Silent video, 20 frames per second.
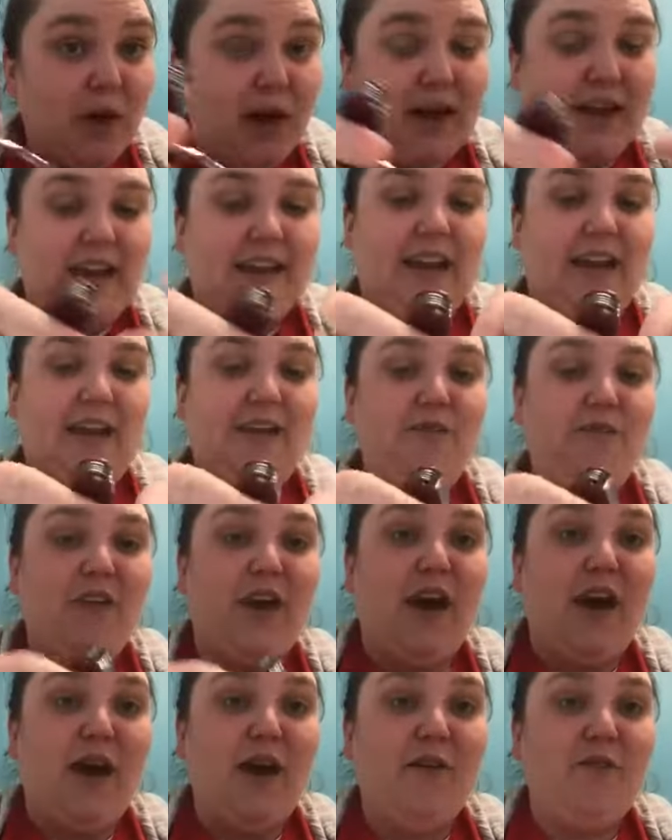pocket knife,
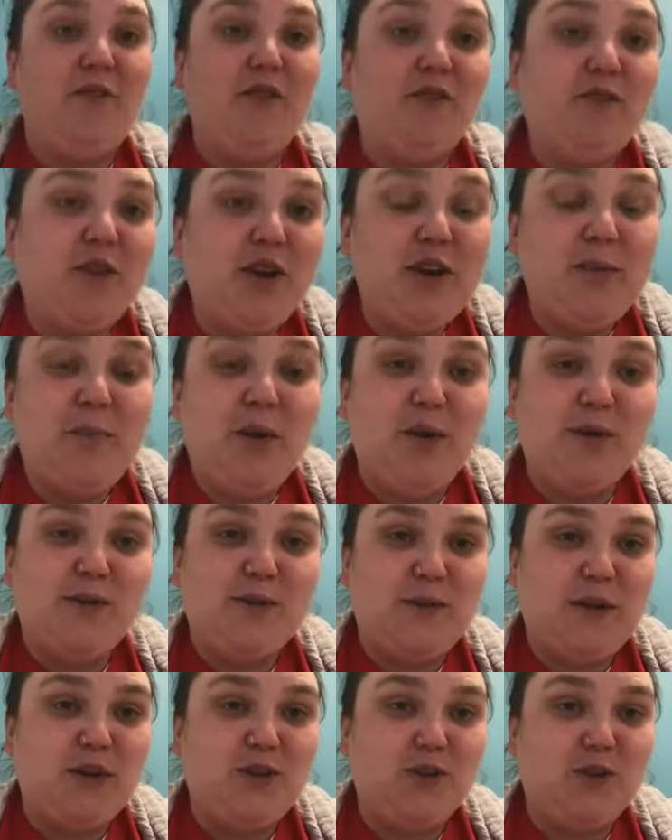feel free to
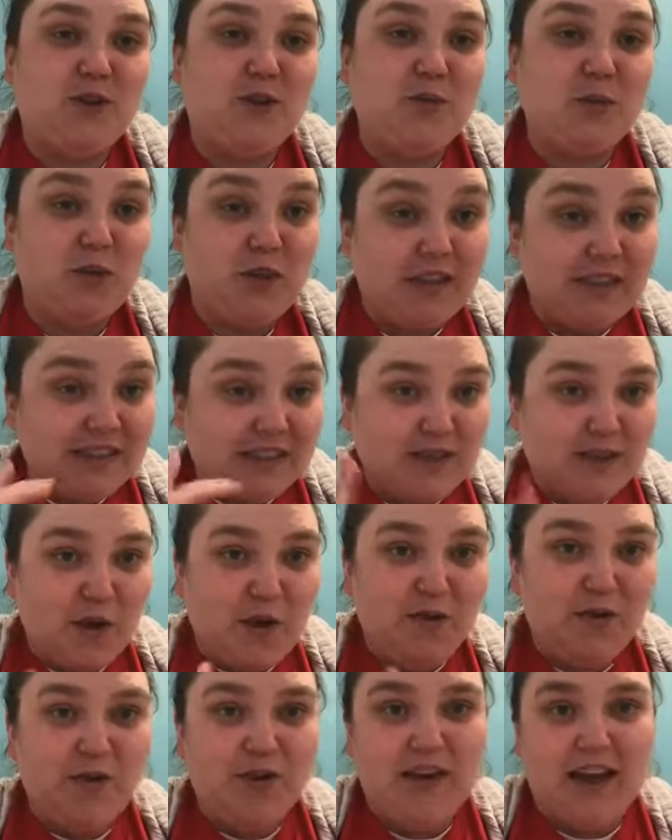post pictures when this is
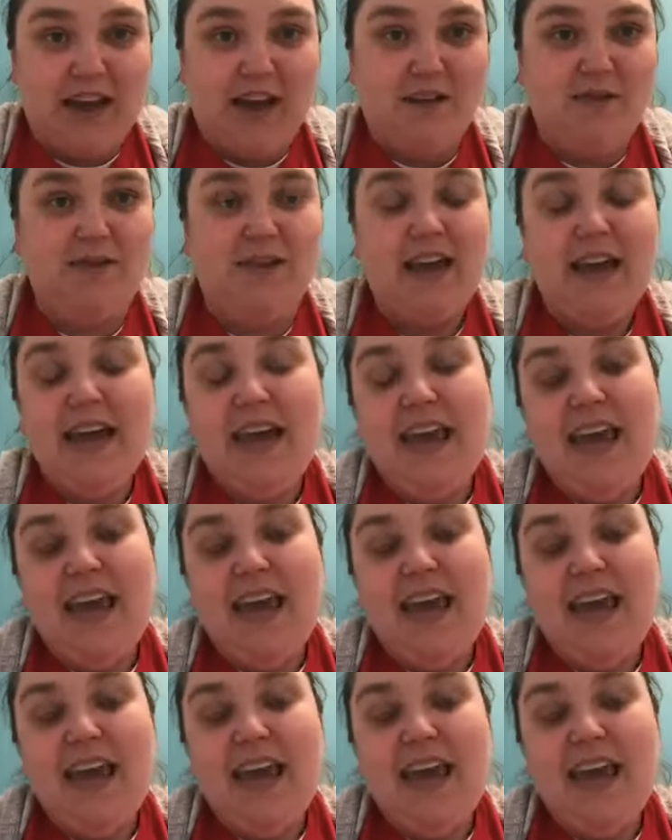over down